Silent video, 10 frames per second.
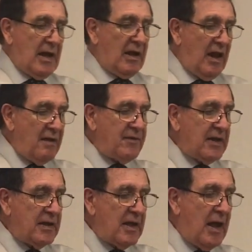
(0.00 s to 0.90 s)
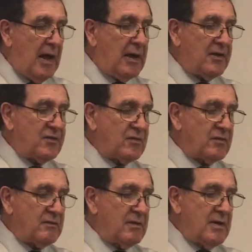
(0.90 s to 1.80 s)
loving us.
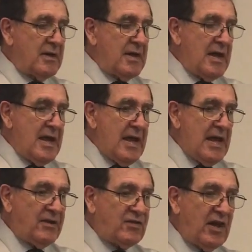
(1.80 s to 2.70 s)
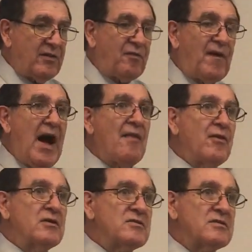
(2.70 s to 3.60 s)
He says,
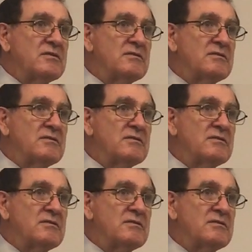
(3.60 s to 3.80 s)
Fathers,